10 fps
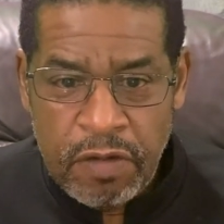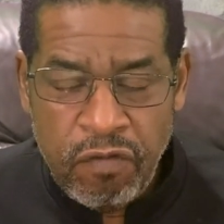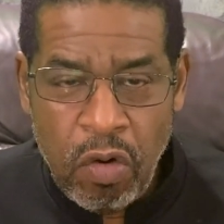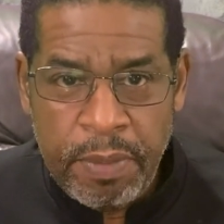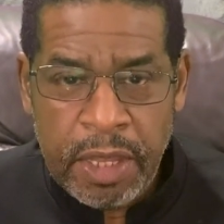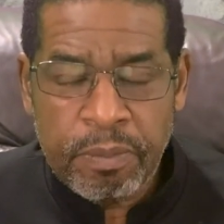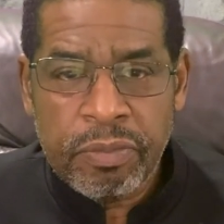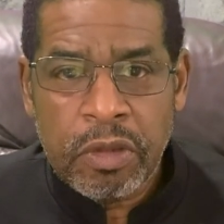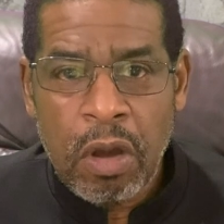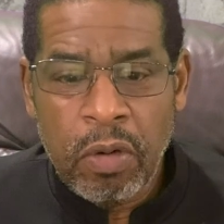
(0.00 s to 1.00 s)
forming,
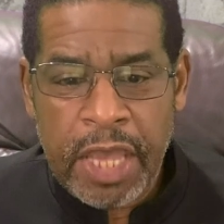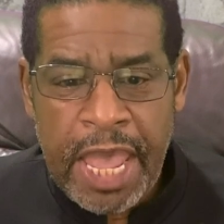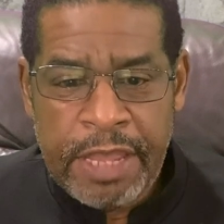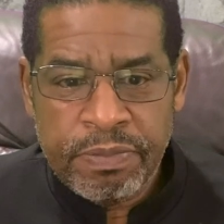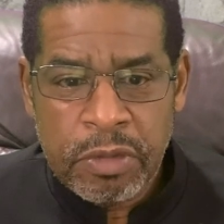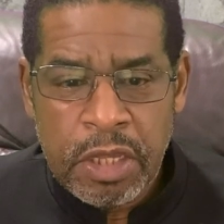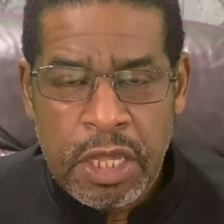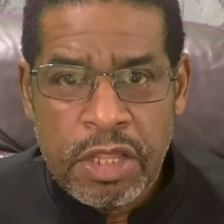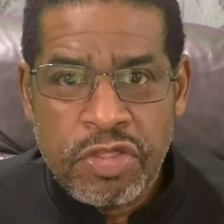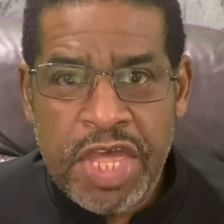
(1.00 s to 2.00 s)
okay?
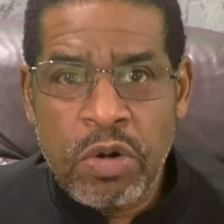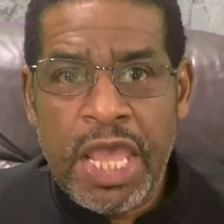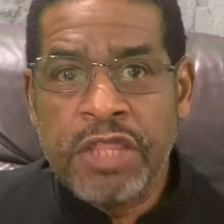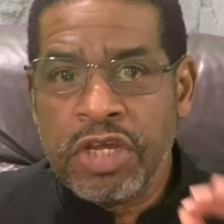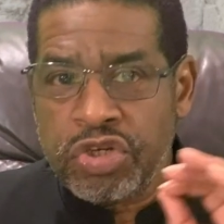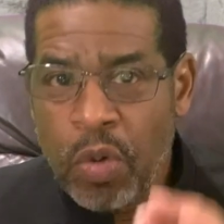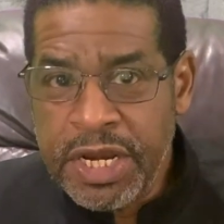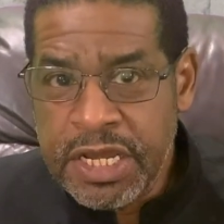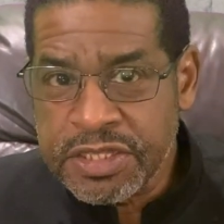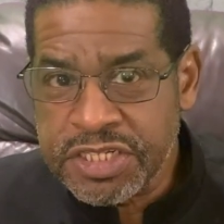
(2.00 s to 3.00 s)
Then in the
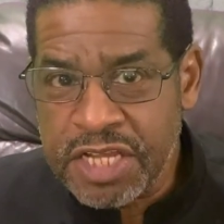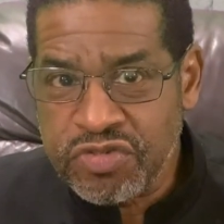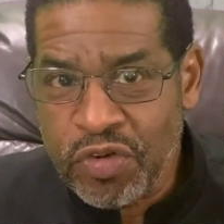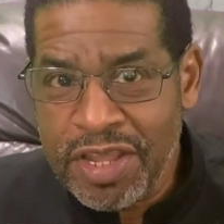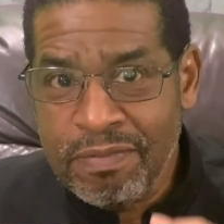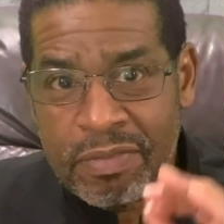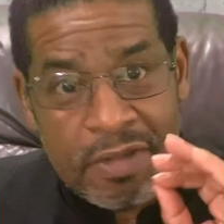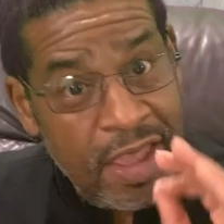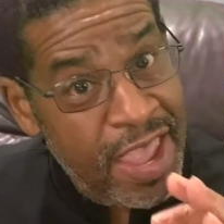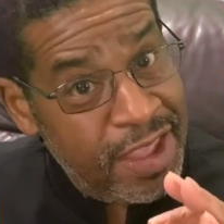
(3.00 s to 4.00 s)
20th century,
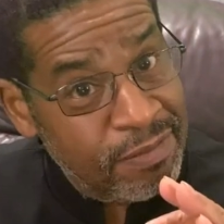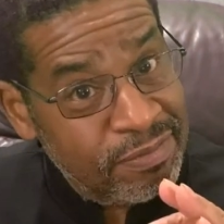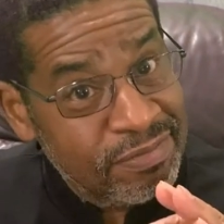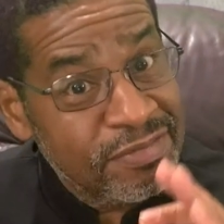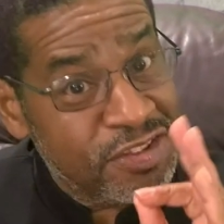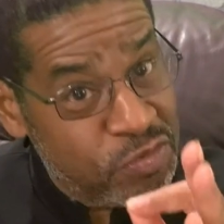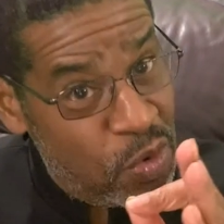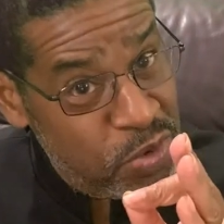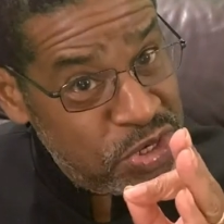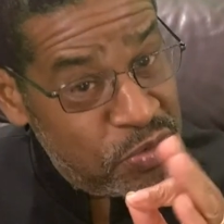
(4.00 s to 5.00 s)
hey, this is
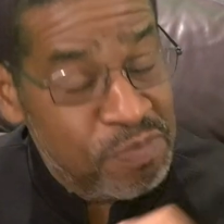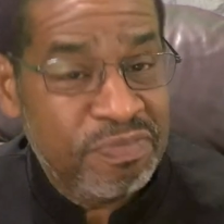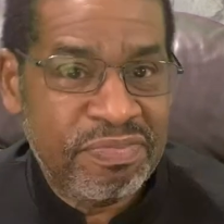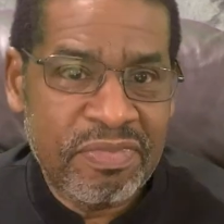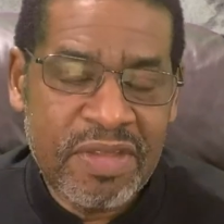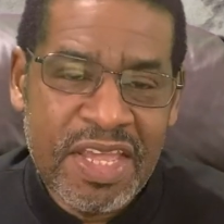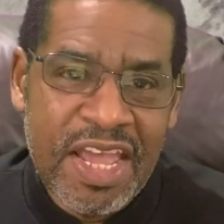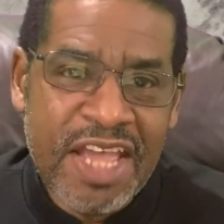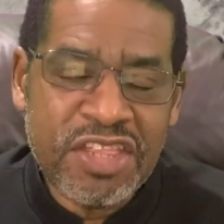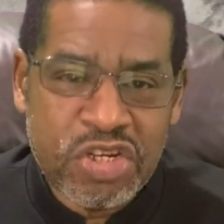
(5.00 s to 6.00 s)
what we do.
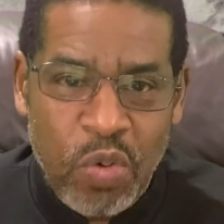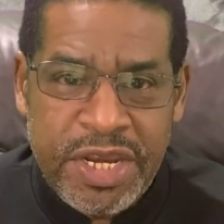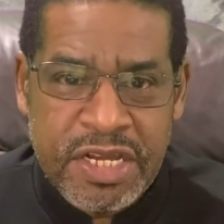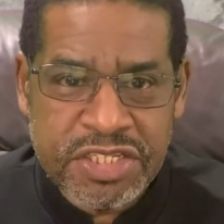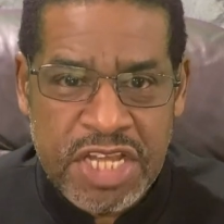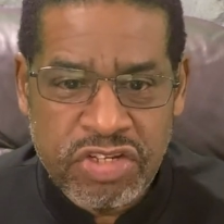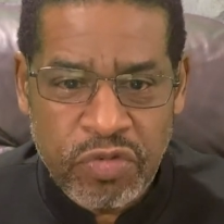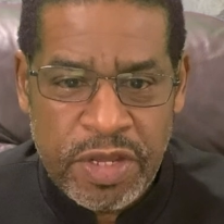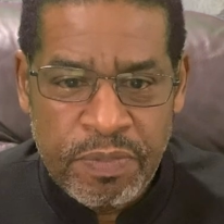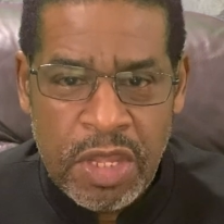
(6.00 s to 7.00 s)
In the 20th century,